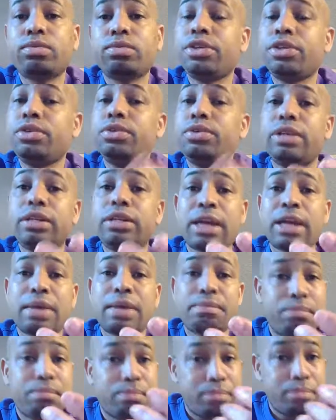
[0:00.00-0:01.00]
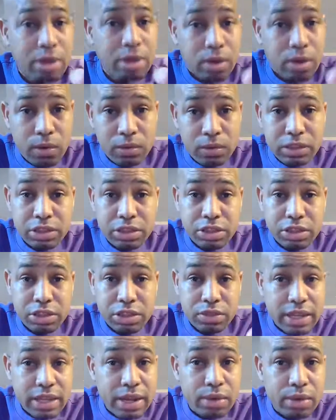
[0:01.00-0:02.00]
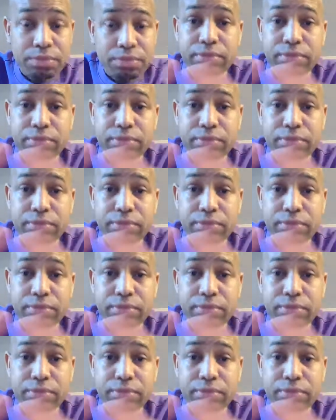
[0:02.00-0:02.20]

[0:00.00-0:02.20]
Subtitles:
you did not hold it yourself.